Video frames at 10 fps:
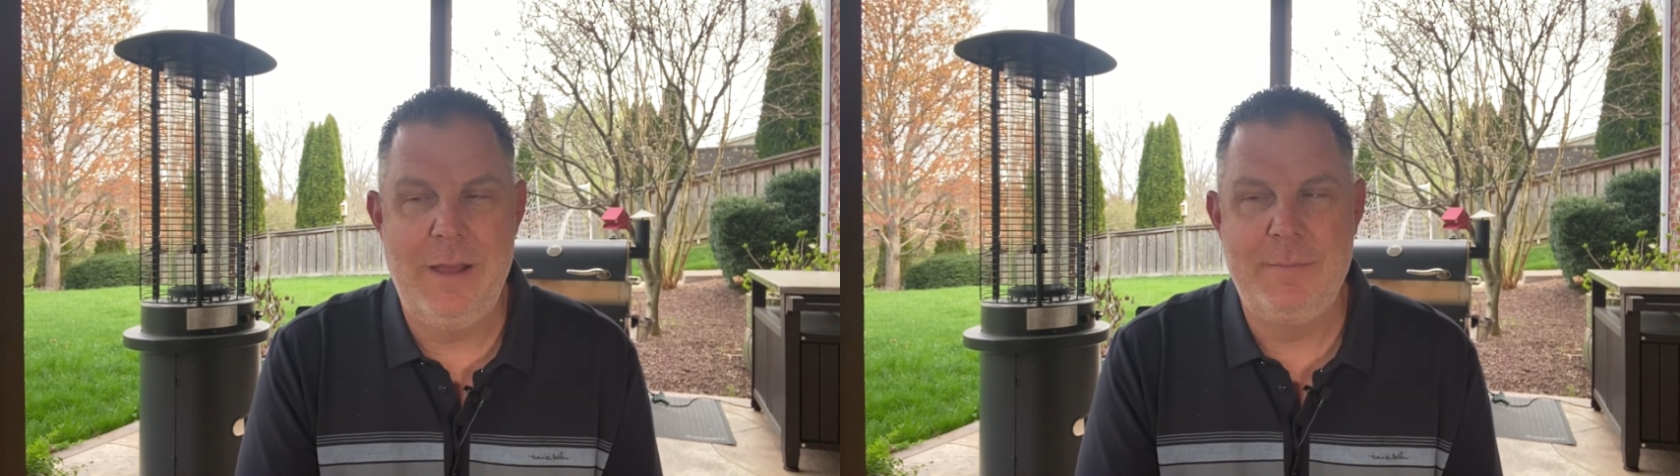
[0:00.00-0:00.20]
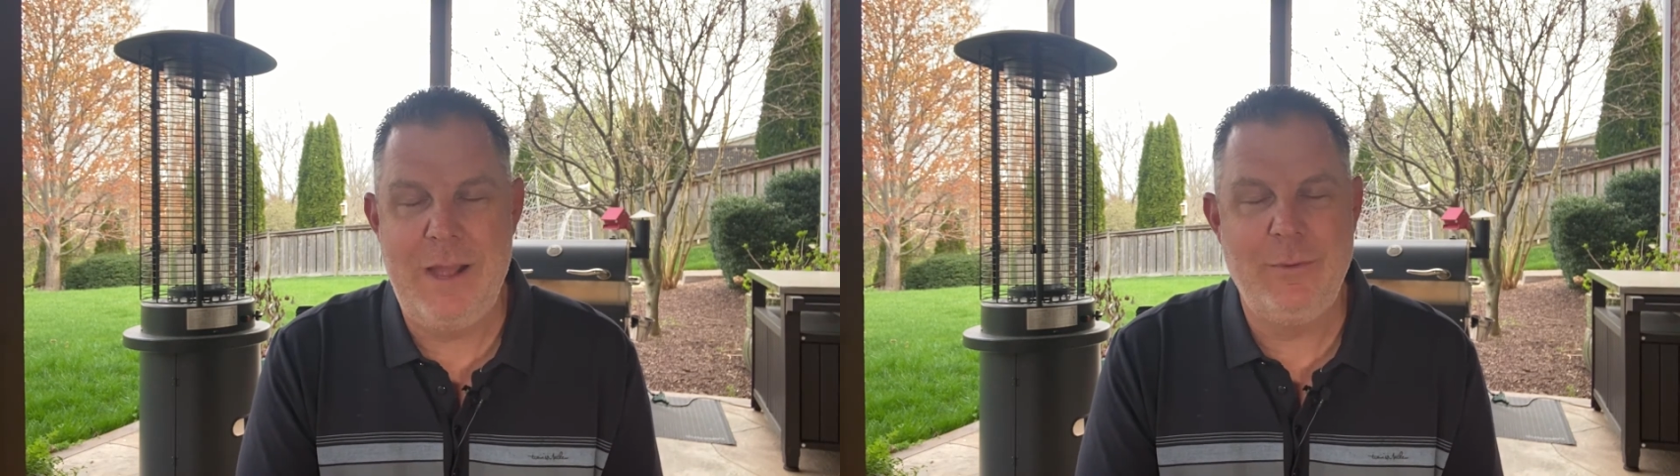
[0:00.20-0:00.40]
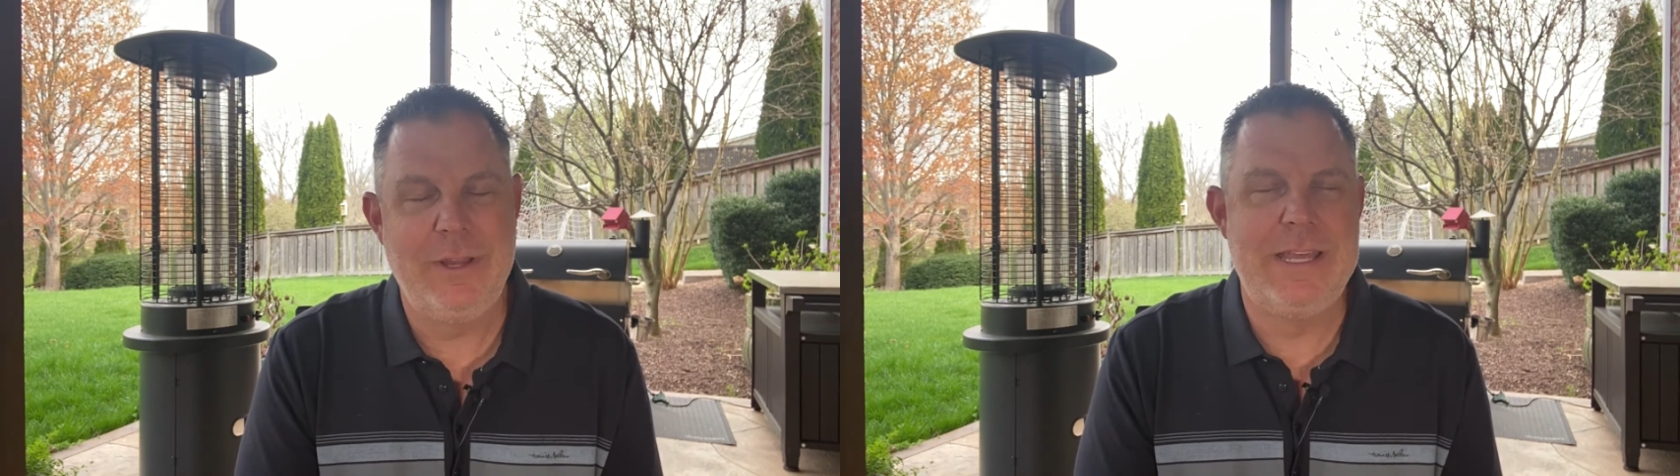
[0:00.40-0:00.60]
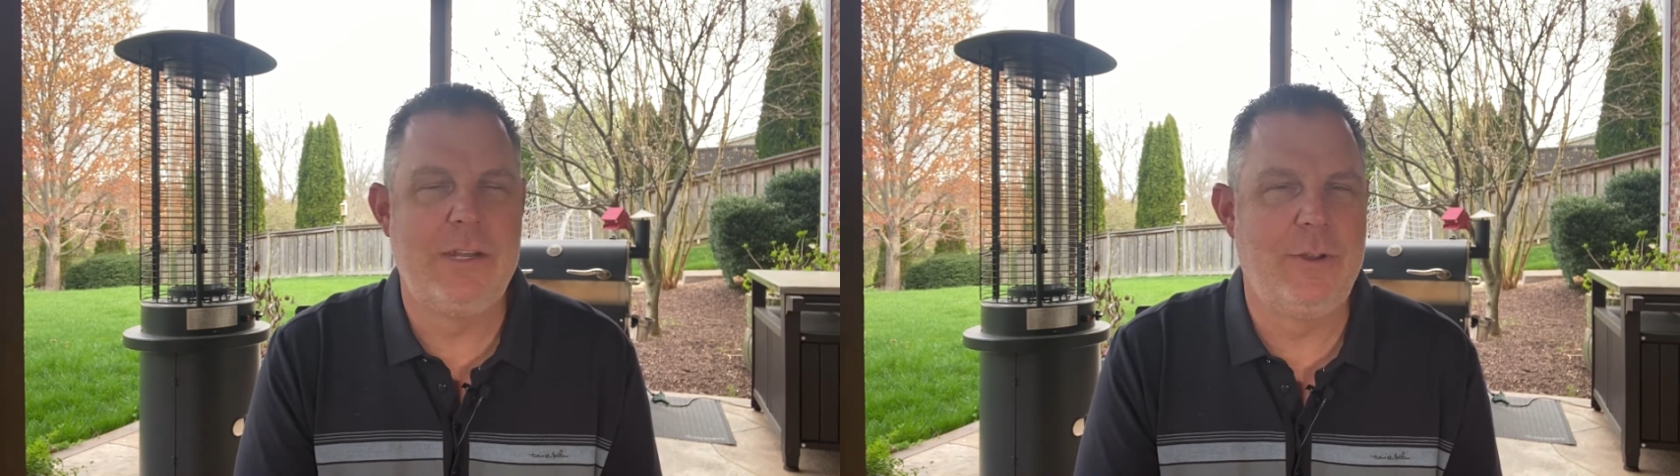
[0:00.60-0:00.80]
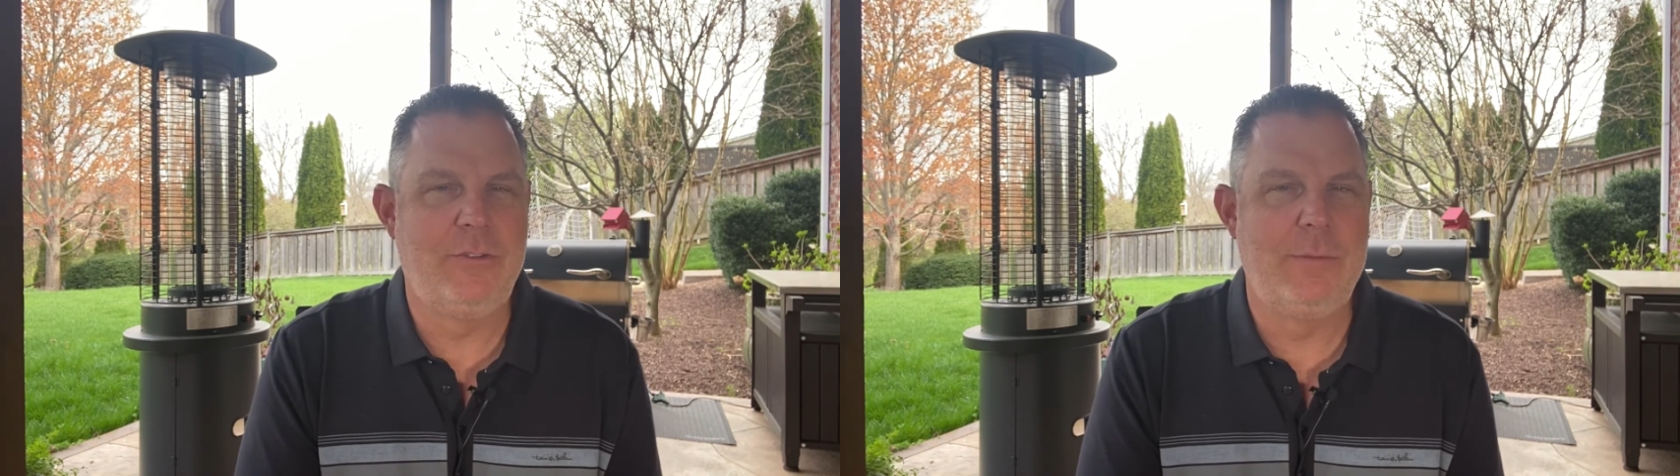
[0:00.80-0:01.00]
I'm not really
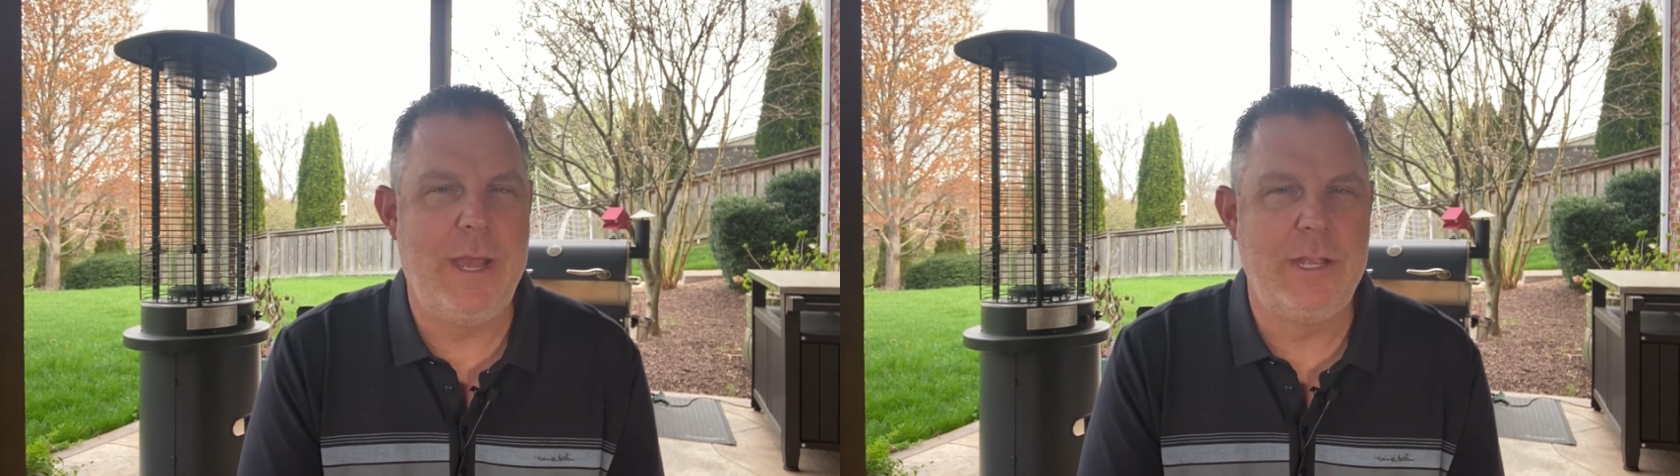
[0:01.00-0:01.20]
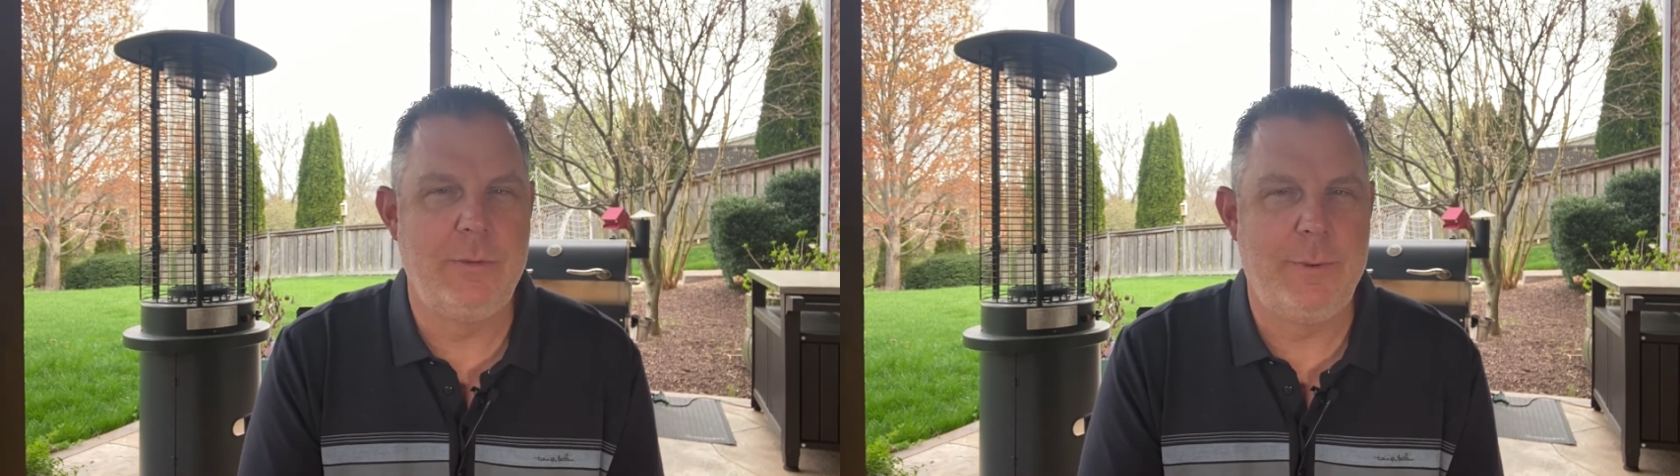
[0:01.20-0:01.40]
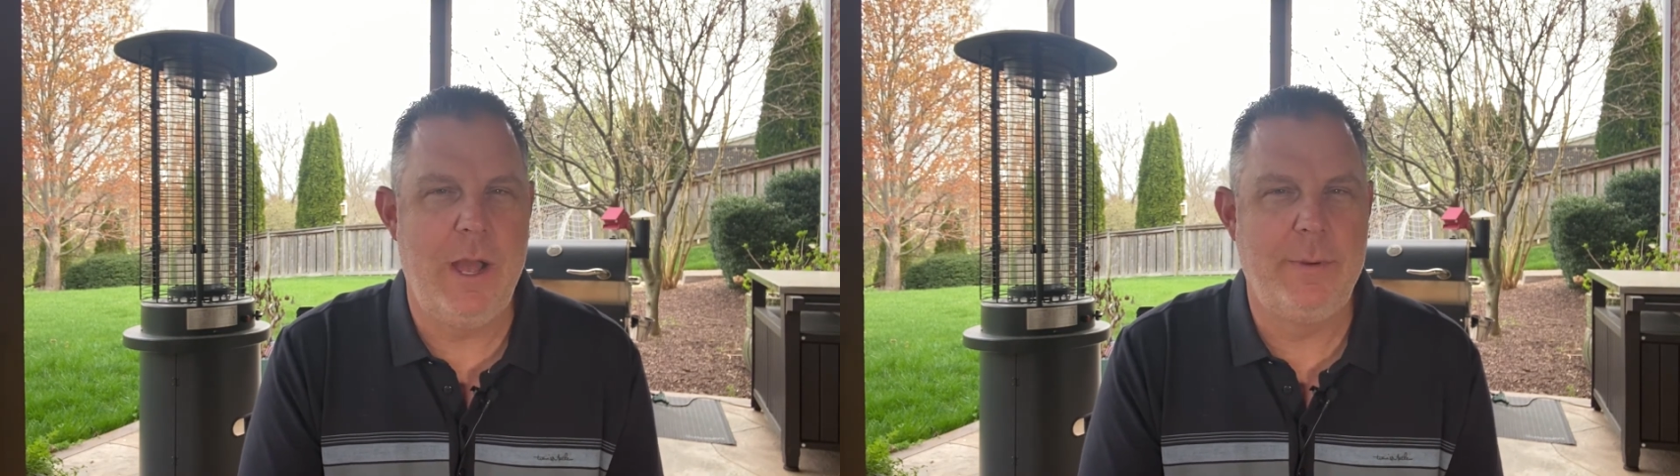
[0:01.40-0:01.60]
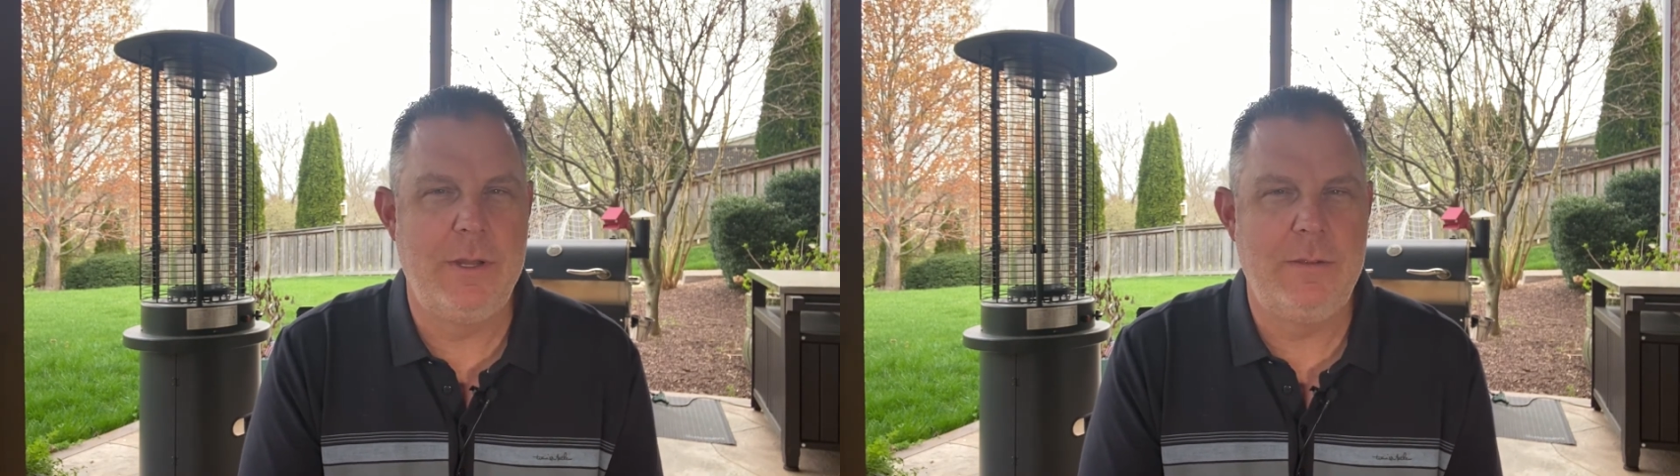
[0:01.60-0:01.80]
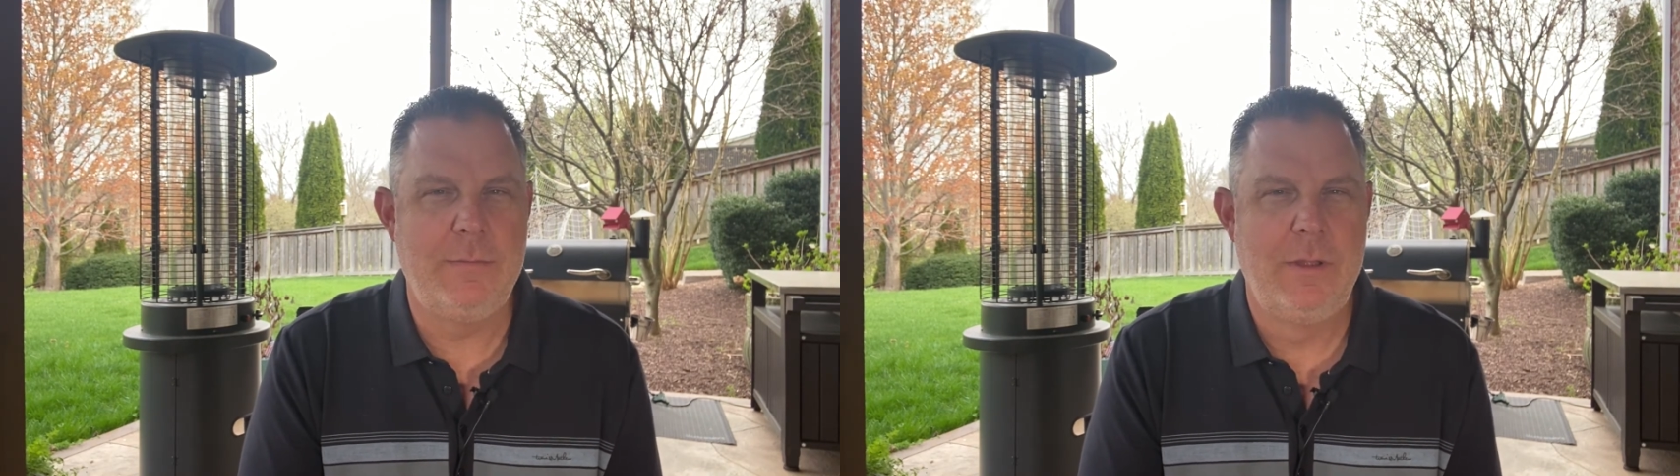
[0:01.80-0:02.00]
interested in buying your
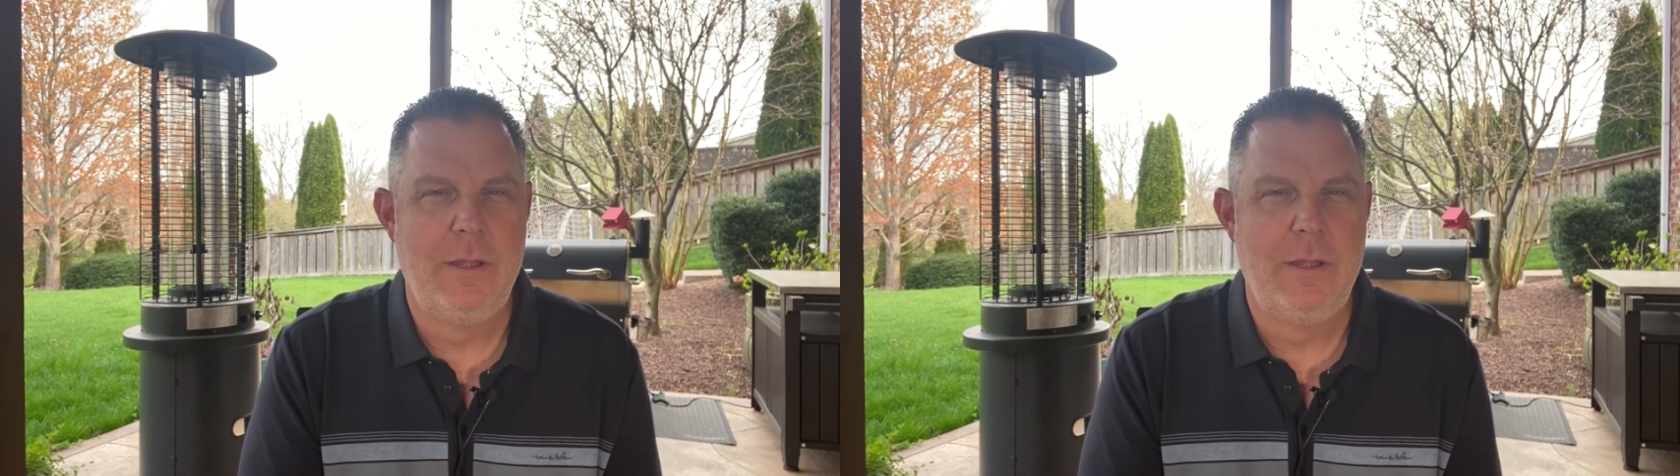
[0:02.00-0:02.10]
property,